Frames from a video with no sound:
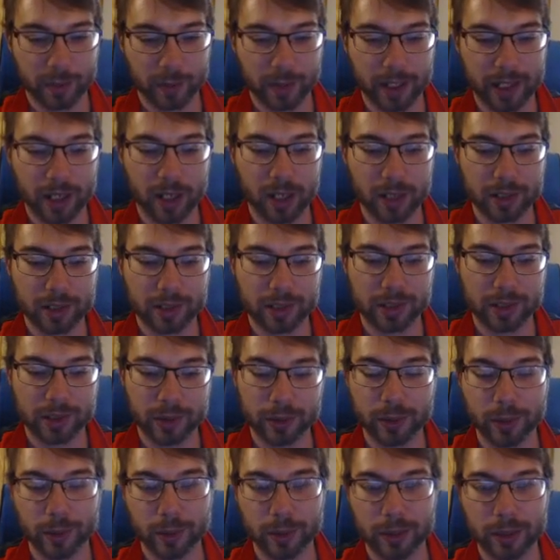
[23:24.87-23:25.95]
really hard
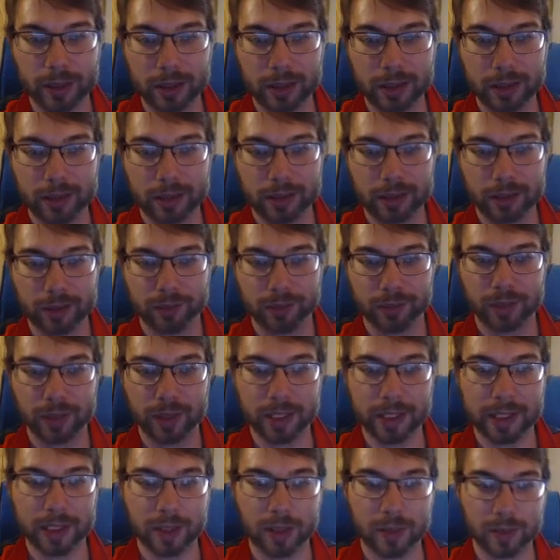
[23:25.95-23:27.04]
to
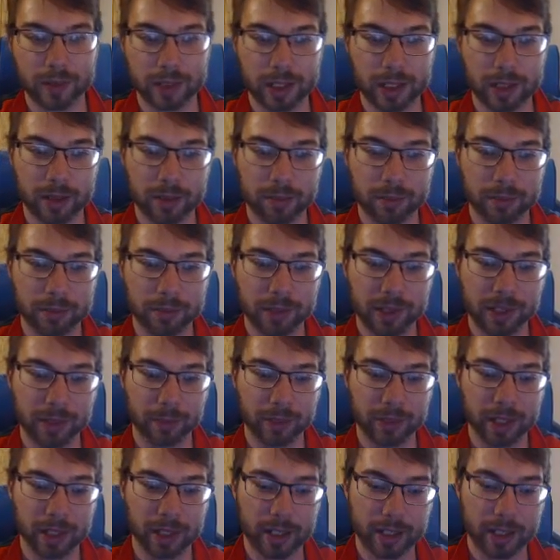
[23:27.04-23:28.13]
really overcome
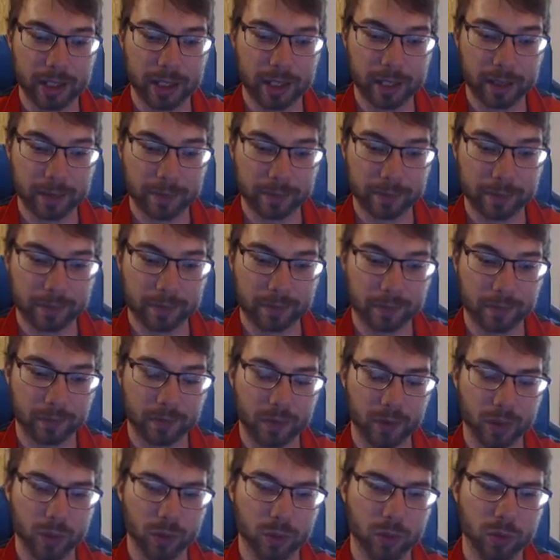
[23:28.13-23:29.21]
something like that.
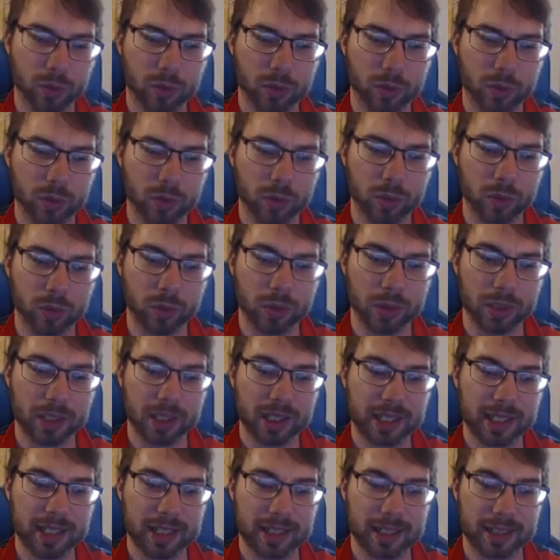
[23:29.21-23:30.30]
Ooh,
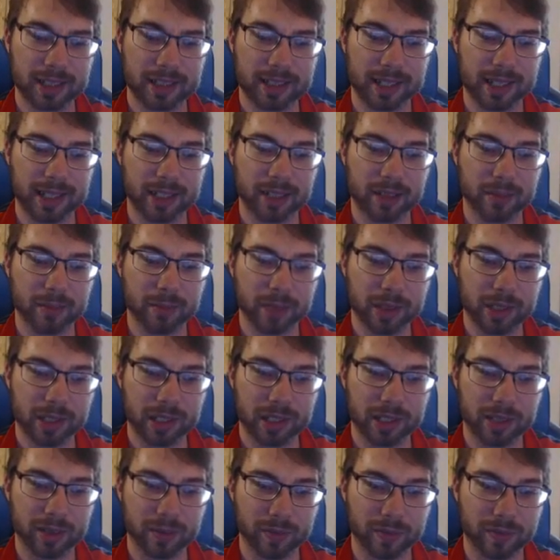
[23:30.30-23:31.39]
6
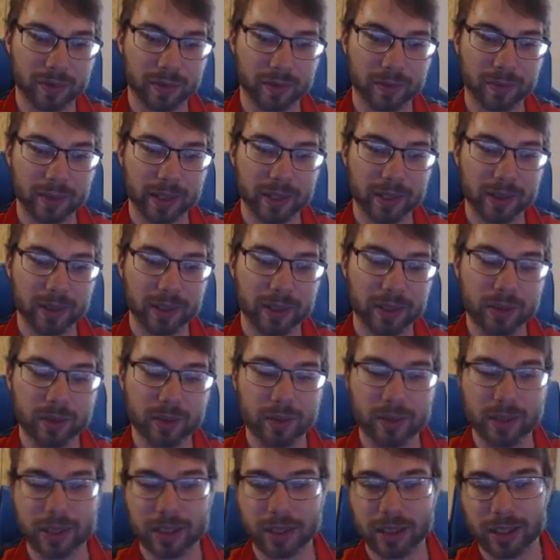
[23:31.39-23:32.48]
Sams? For real,
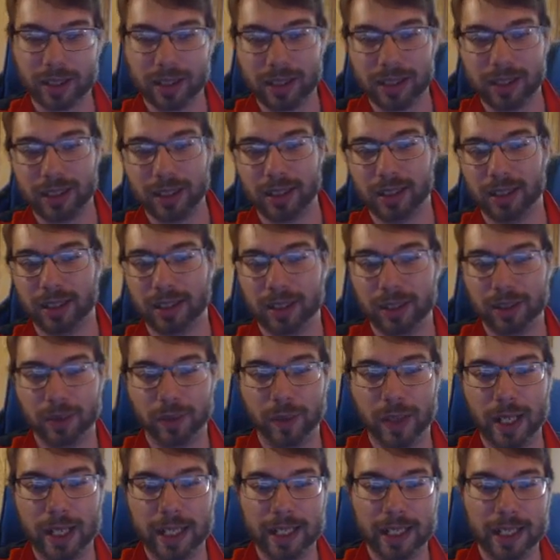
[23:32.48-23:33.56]
dude?
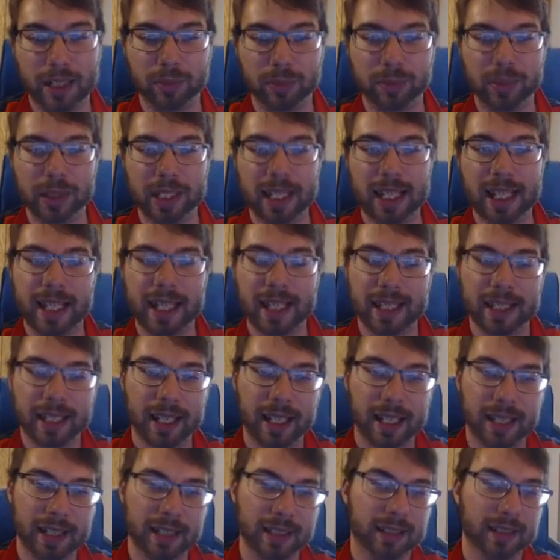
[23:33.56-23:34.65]
Why you gotta be like
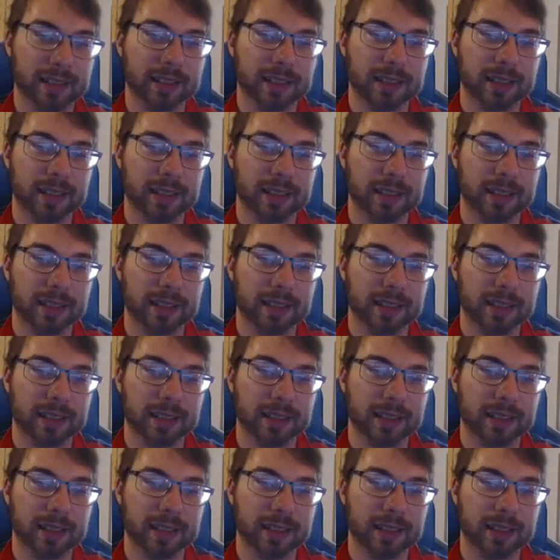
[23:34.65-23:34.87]
that?